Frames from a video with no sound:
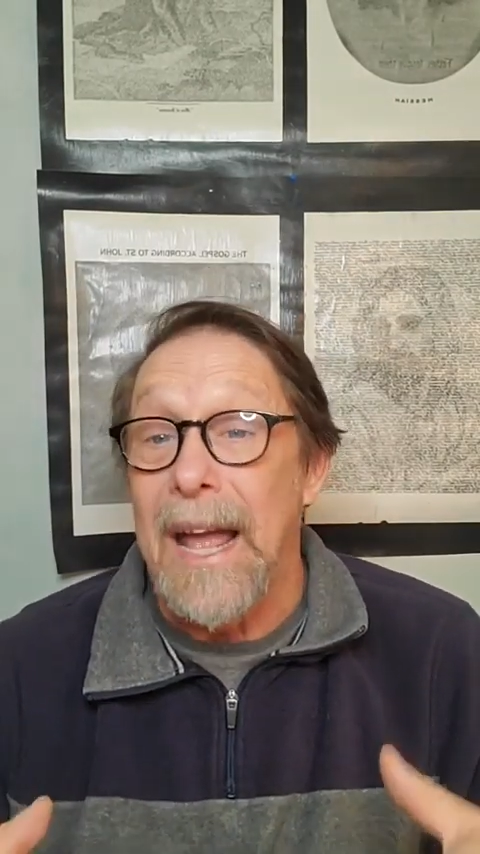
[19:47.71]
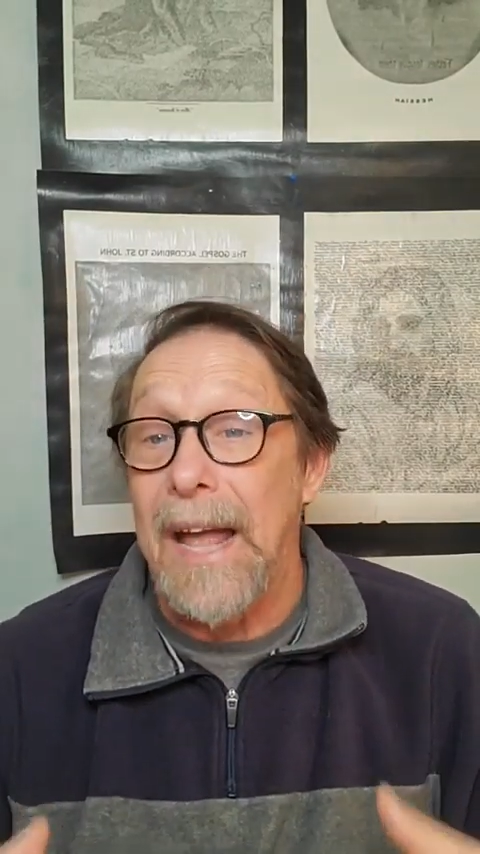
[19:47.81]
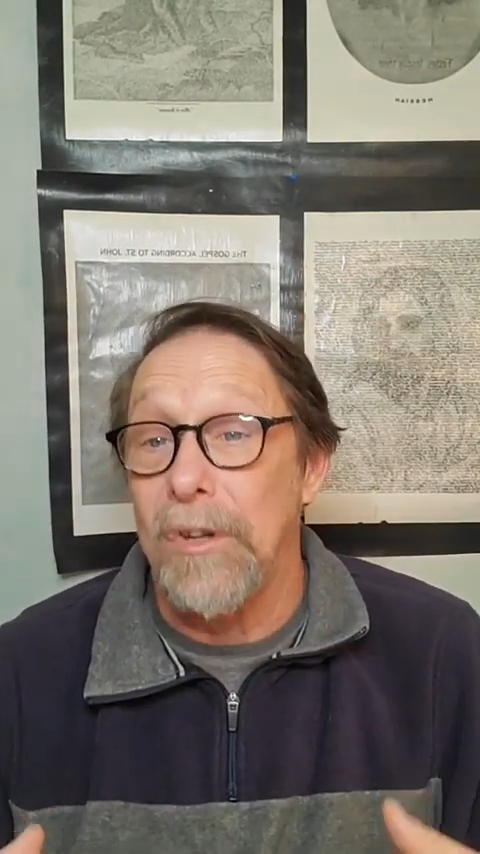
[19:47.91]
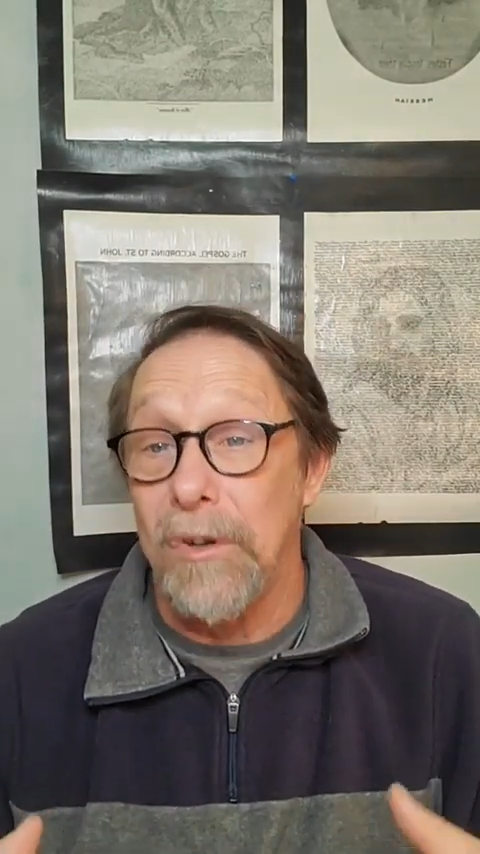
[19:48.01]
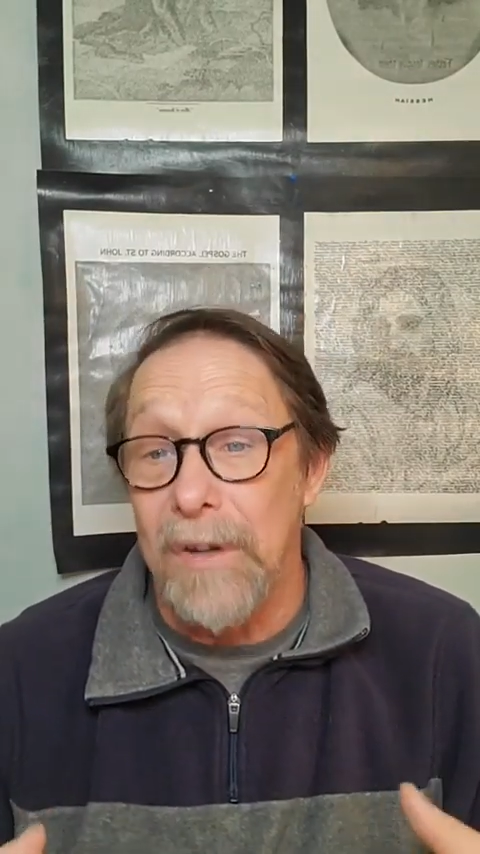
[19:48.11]

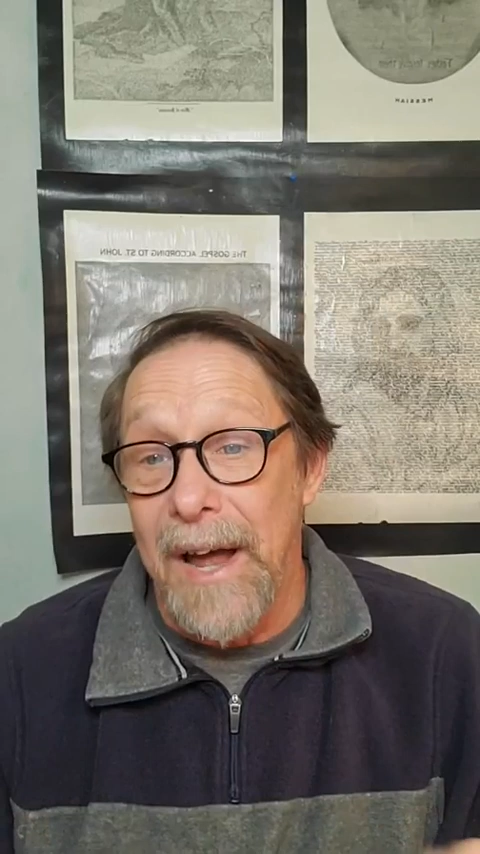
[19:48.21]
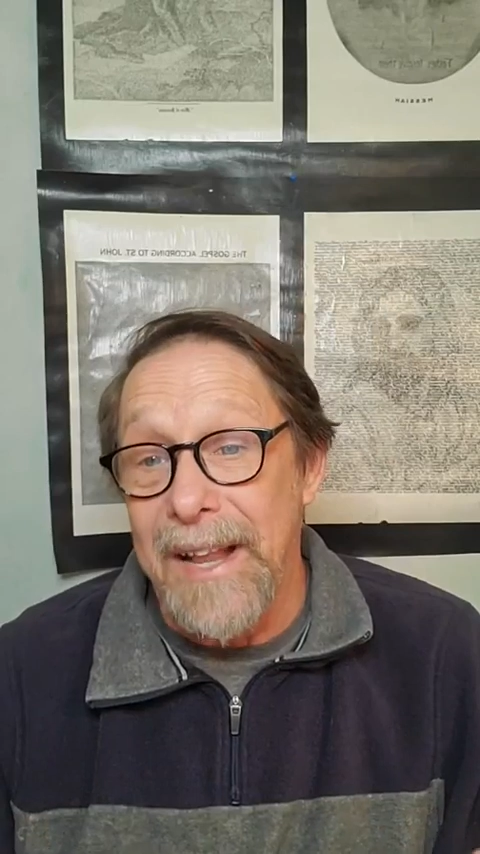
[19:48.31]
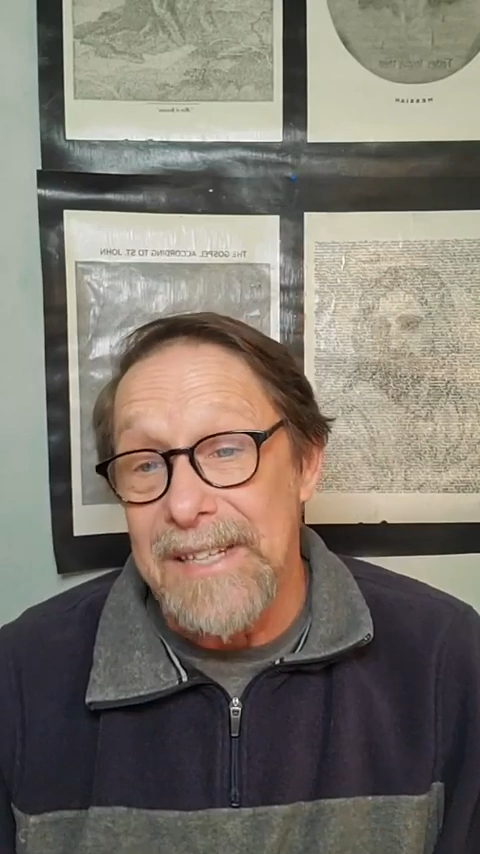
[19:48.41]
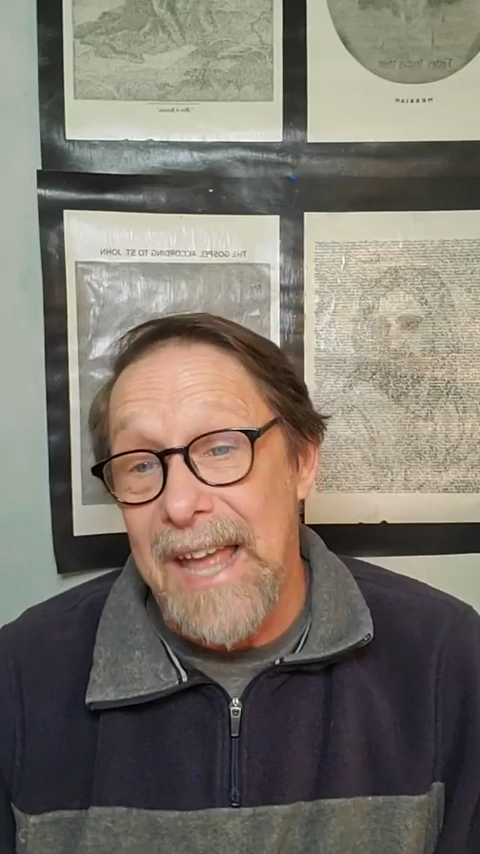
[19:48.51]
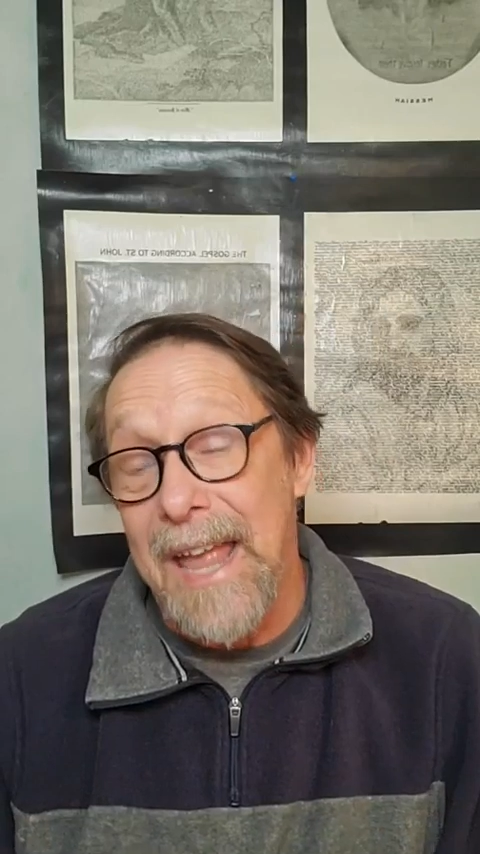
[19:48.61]
and you're not
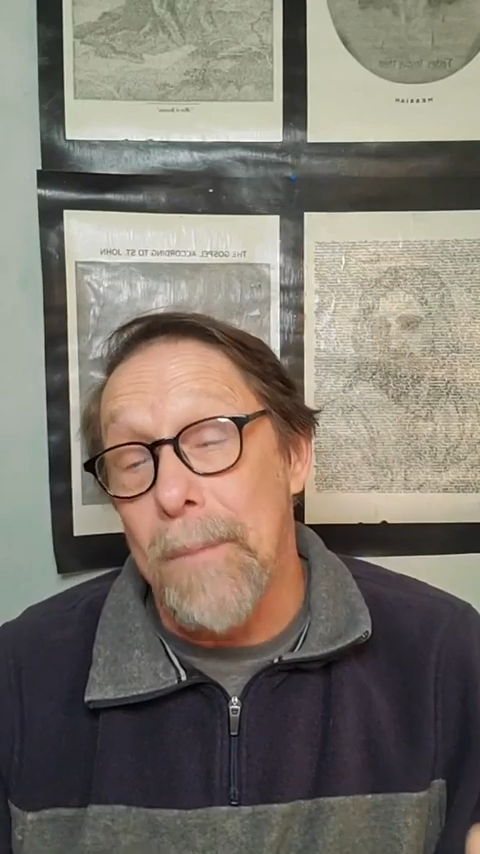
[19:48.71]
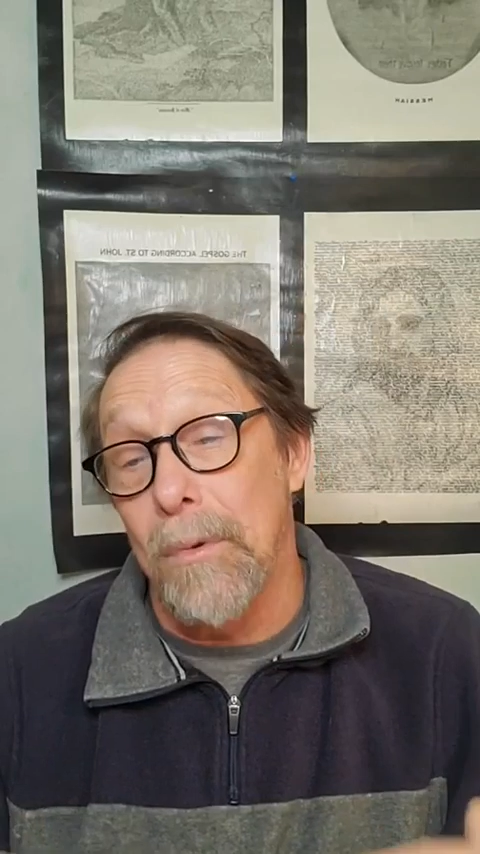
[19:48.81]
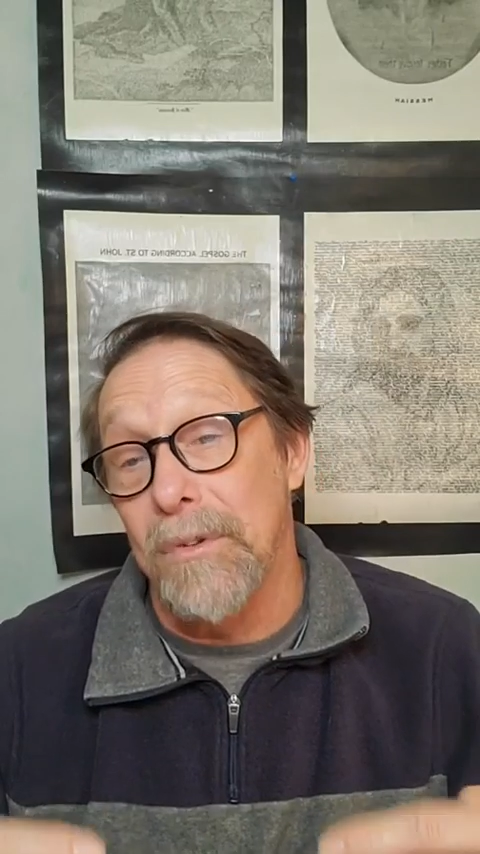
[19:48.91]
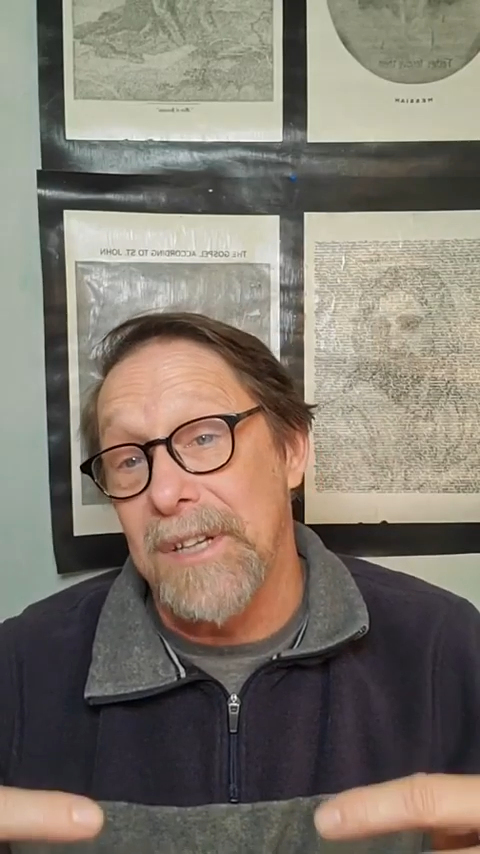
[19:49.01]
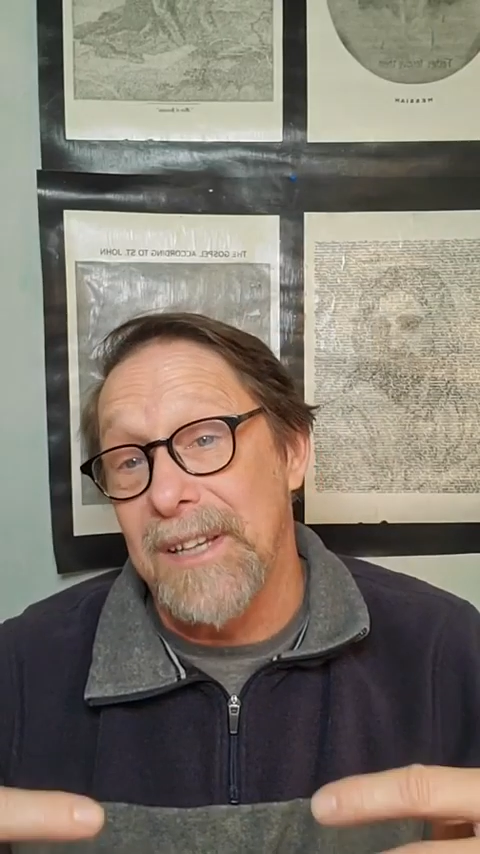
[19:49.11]
as
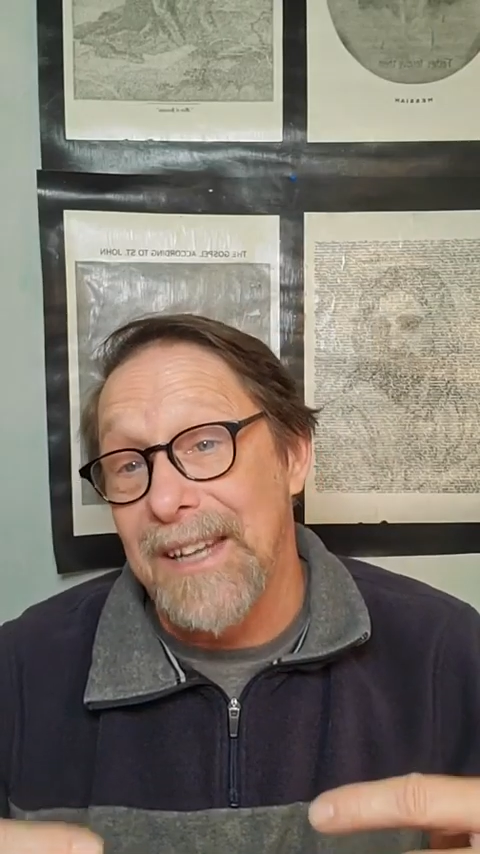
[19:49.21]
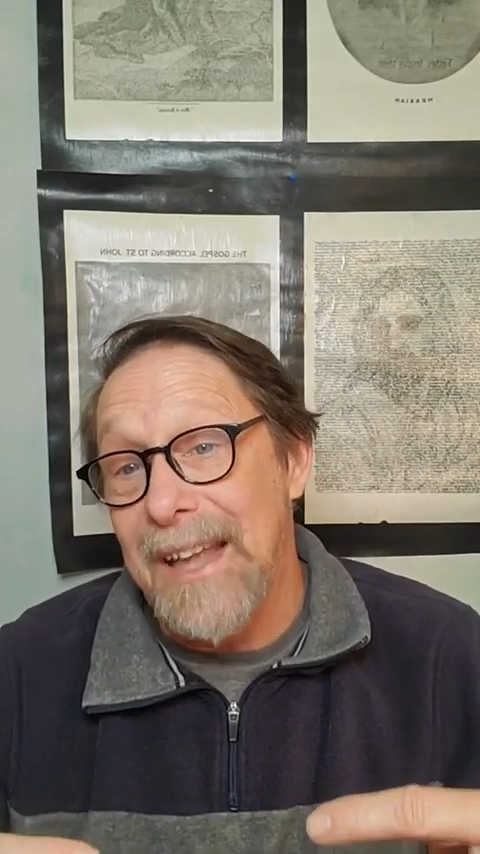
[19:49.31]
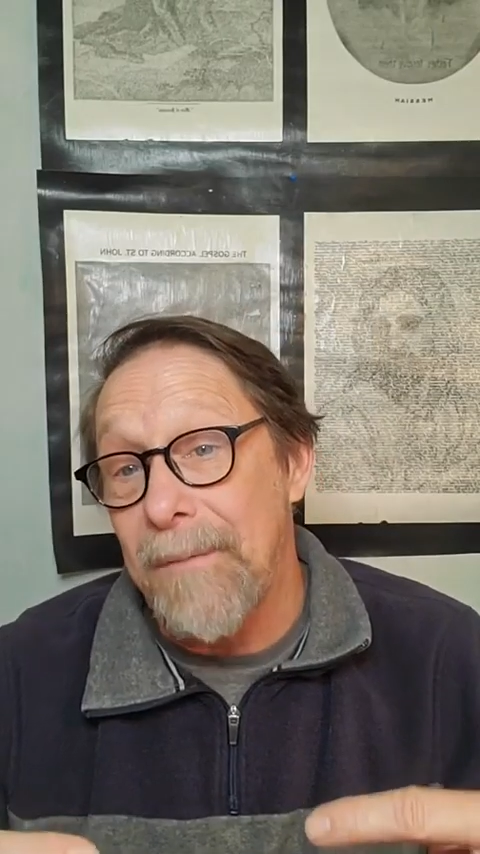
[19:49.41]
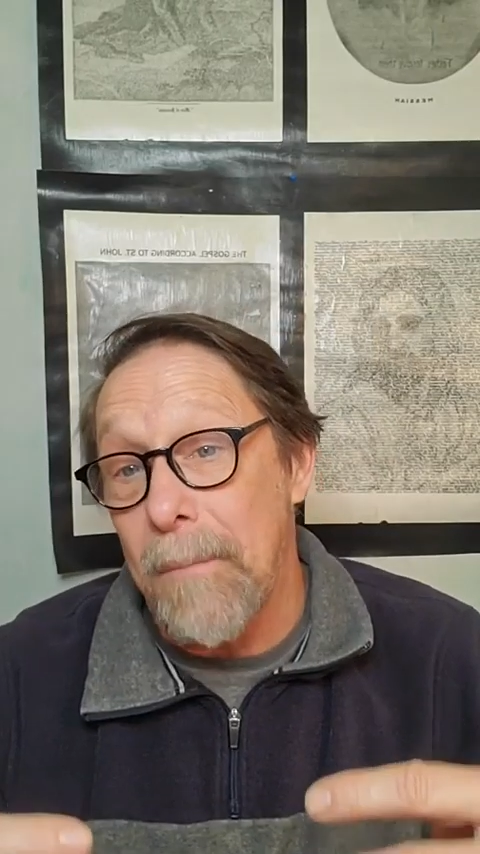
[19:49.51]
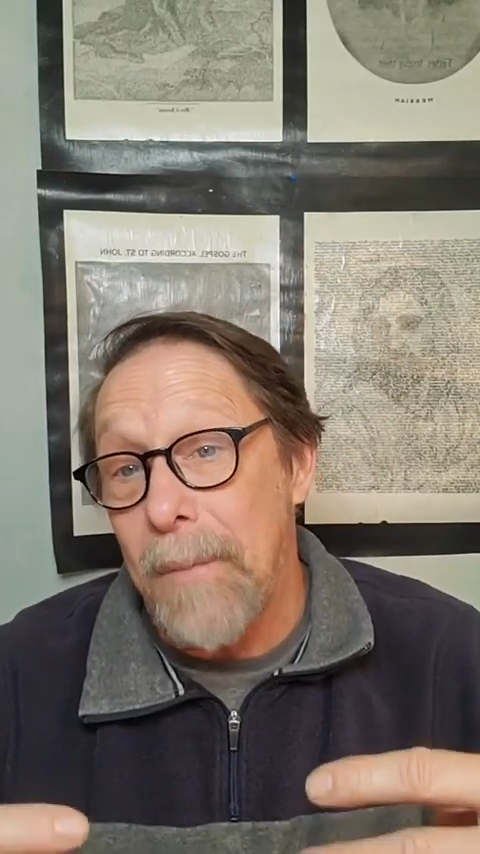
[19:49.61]
able to
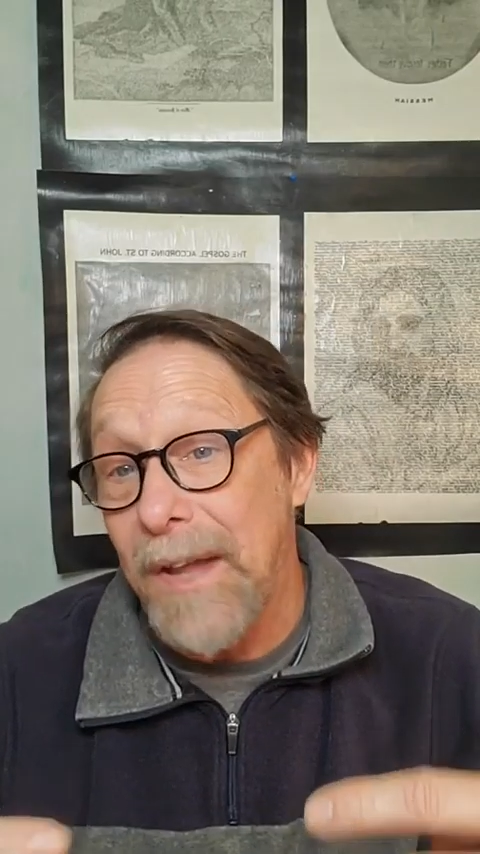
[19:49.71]
live it by